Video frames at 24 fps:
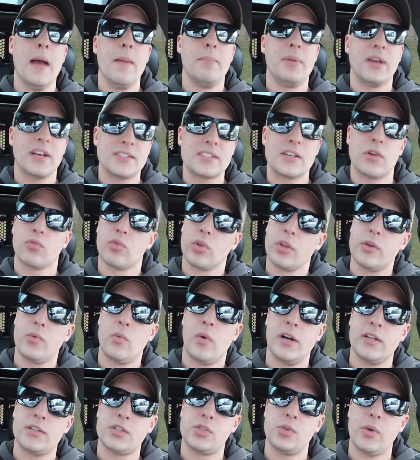because I really
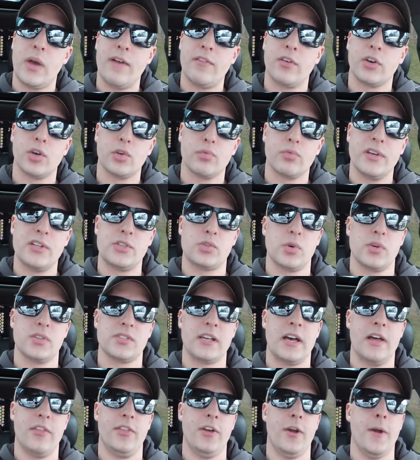want to have a good resource
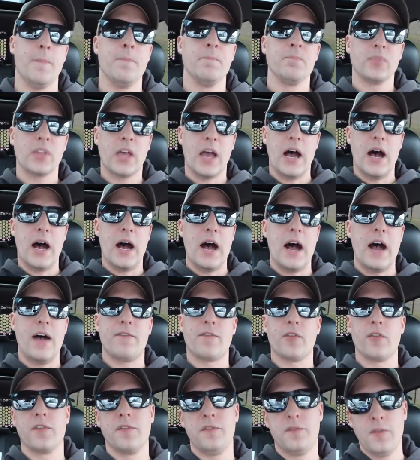out there. Uh,
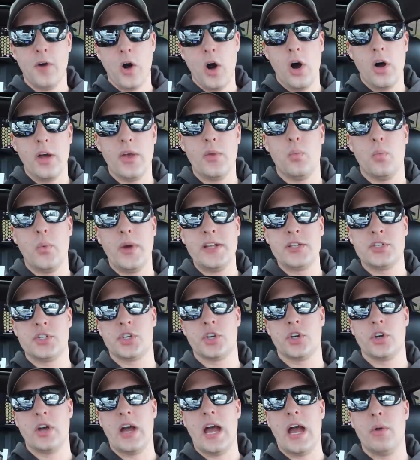for fall and
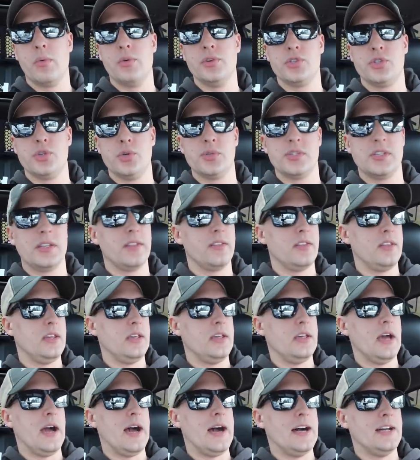winter, I was using
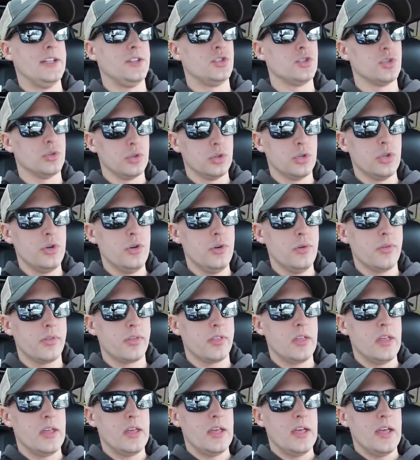the uh,
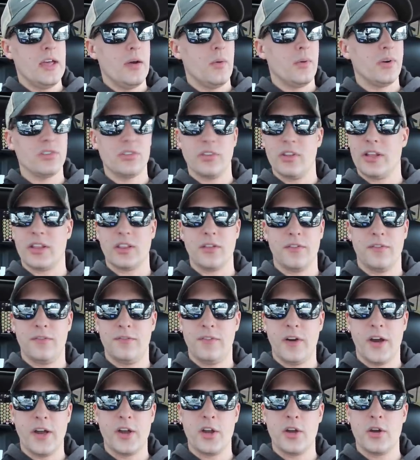Duluth, what is it, like the
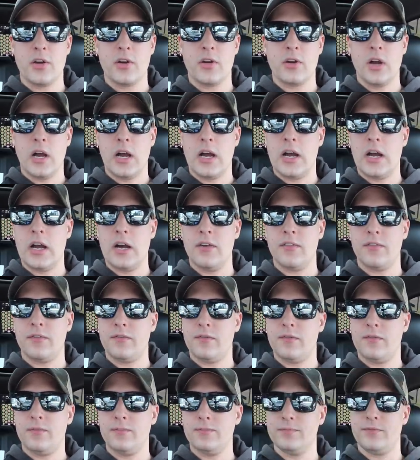fire, uh,
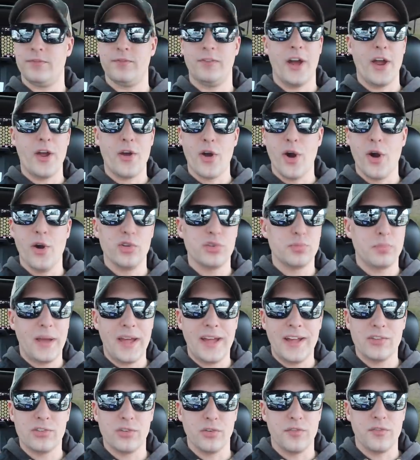hose
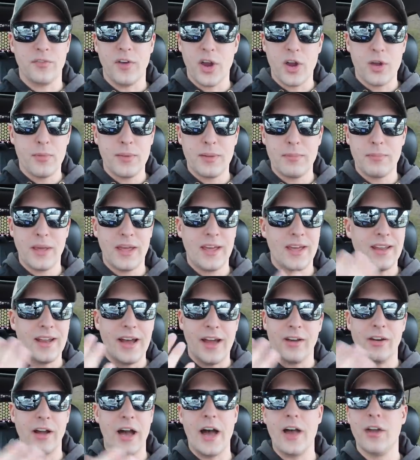pants or fireman pants
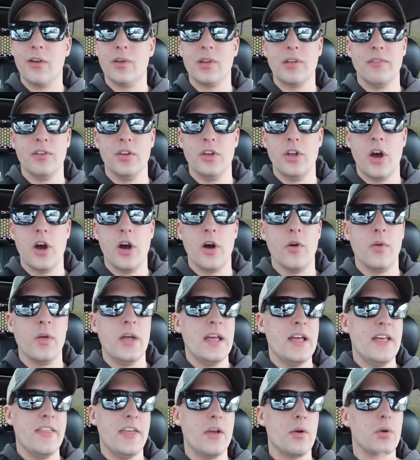I don't, I don't even know.
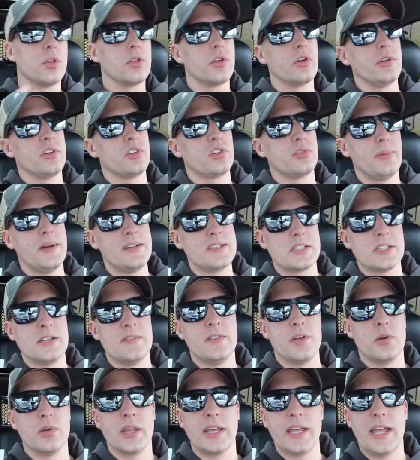They were a little expensive.
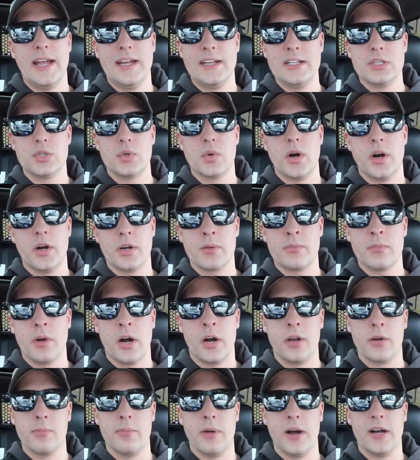They were like 80 to 100,
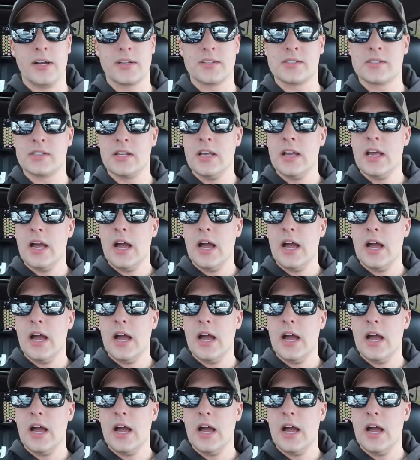100 bucks,